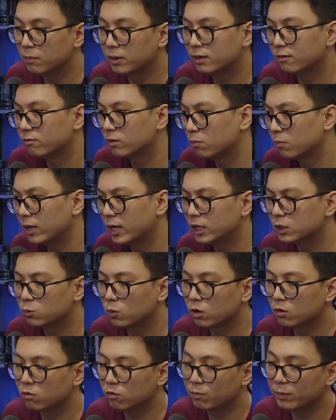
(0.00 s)
But if the players
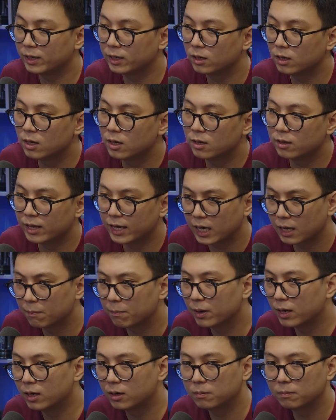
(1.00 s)
work with me, they
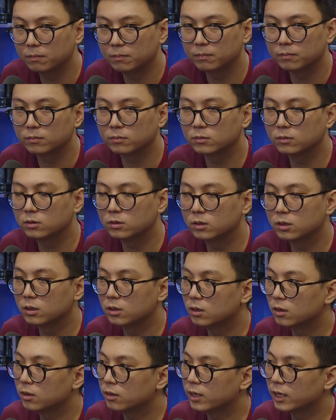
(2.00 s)
get better.
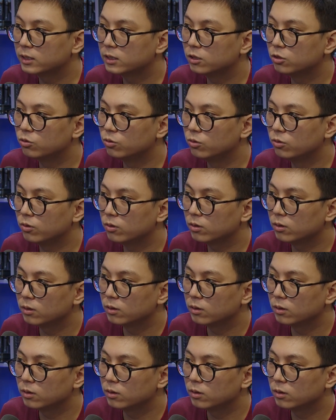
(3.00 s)
That's the truth.